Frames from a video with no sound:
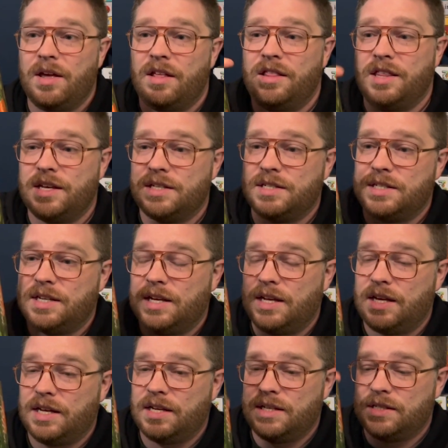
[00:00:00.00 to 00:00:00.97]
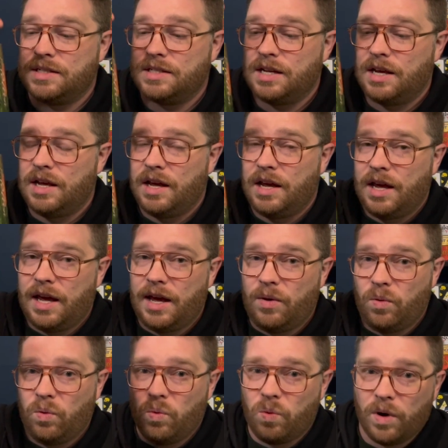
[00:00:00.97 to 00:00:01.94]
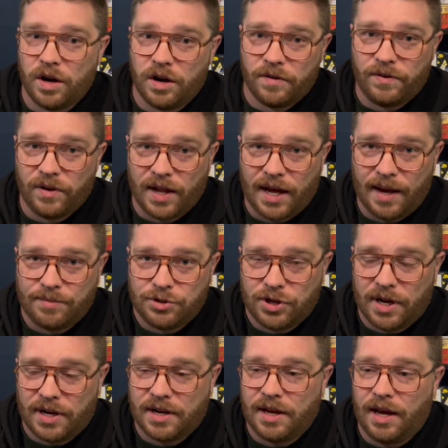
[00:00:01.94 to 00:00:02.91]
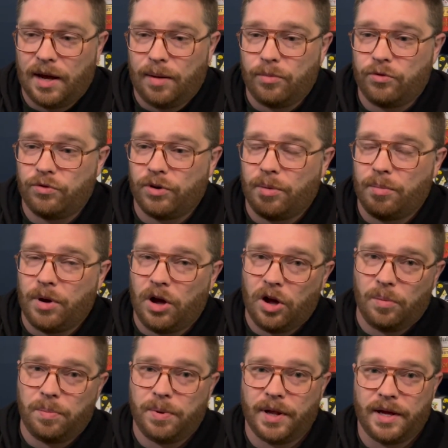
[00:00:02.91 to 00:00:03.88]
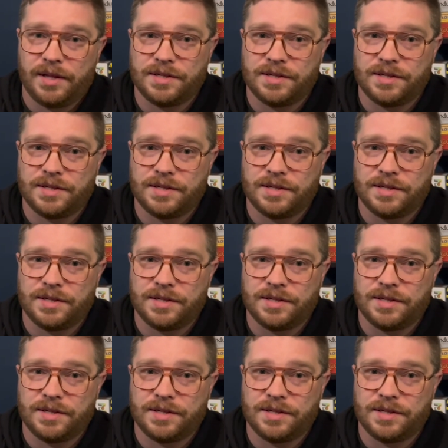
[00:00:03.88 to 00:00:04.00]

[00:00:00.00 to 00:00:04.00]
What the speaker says: This is a wonderful abstract game from All Play.